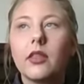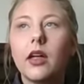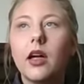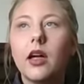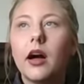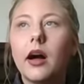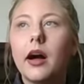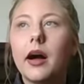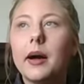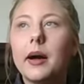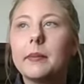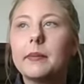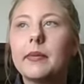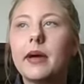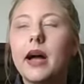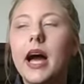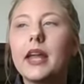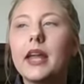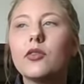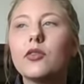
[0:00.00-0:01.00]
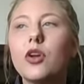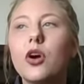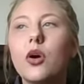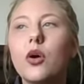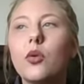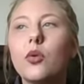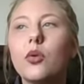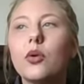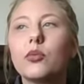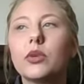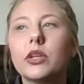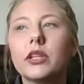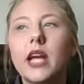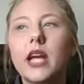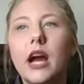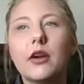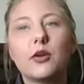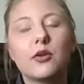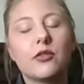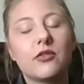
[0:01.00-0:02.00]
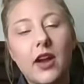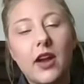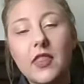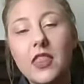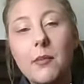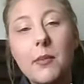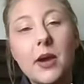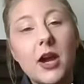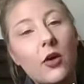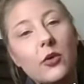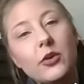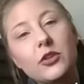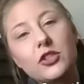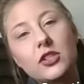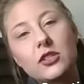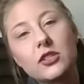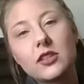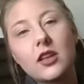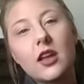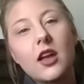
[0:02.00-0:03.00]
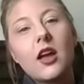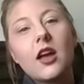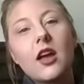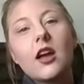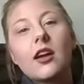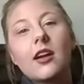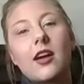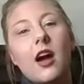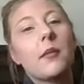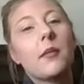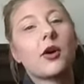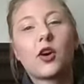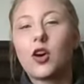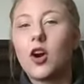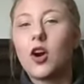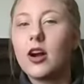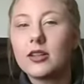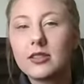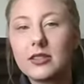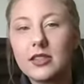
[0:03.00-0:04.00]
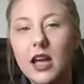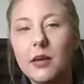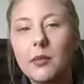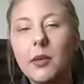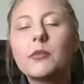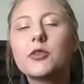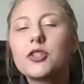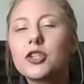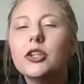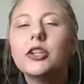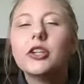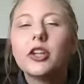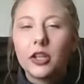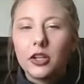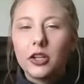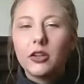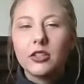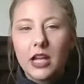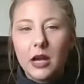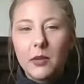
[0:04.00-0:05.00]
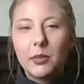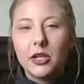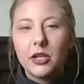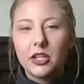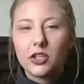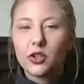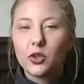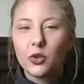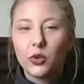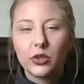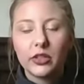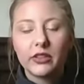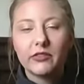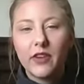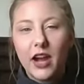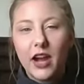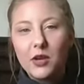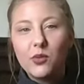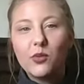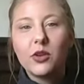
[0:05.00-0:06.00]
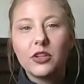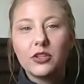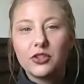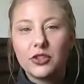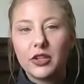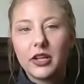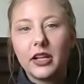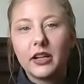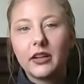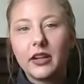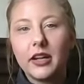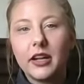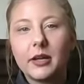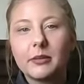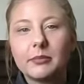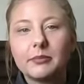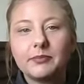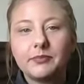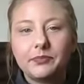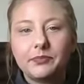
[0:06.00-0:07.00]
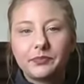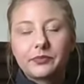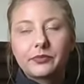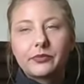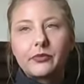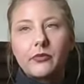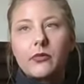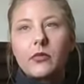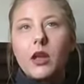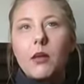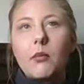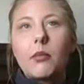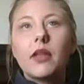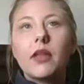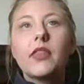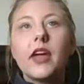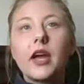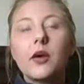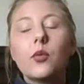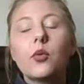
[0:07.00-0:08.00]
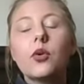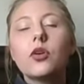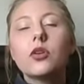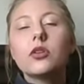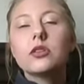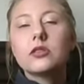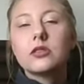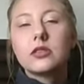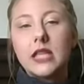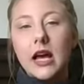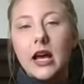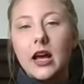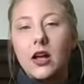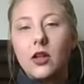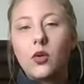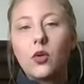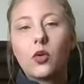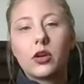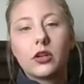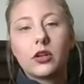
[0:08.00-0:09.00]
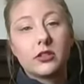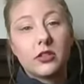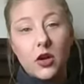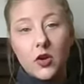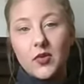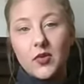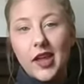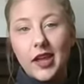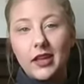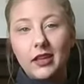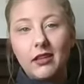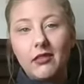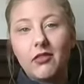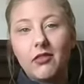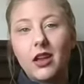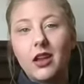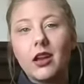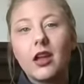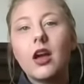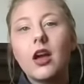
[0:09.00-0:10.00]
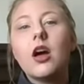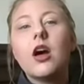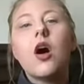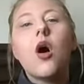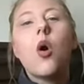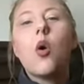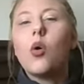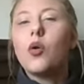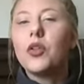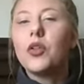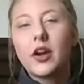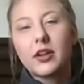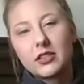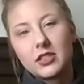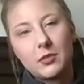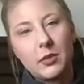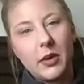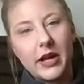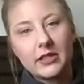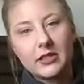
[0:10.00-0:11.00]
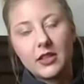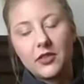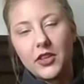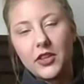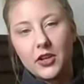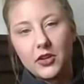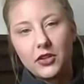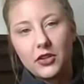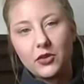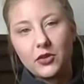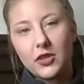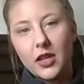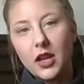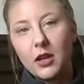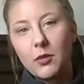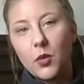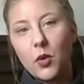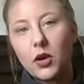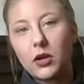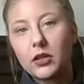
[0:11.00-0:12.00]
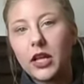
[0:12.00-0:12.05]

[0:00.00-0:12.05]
I don't know really how you would find them. I always just come across them. I'm sure you could type it into Google and find one in your area, but they will sell or donate even old art supplies that they don't use anymore.